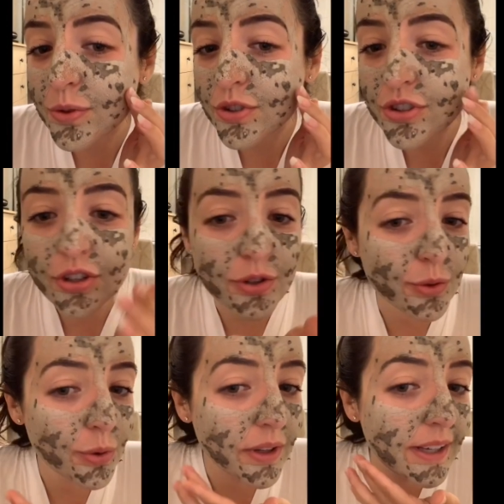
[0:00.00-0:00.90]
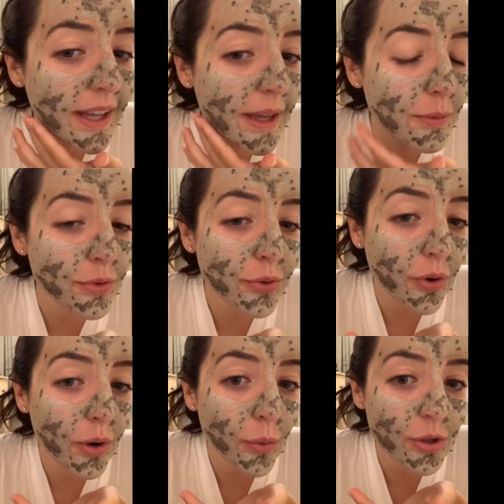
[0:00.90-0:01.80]
to show you all quickly, before I
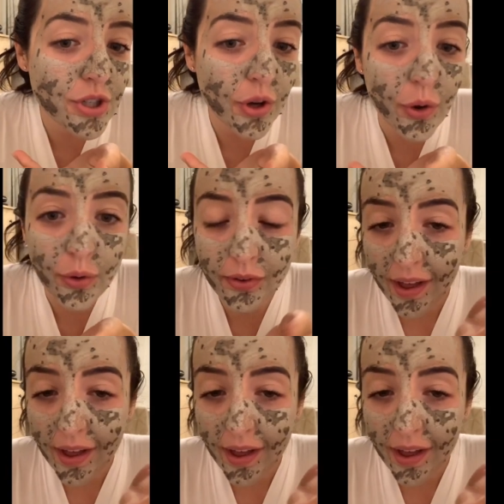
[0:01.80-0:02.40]
wash it off,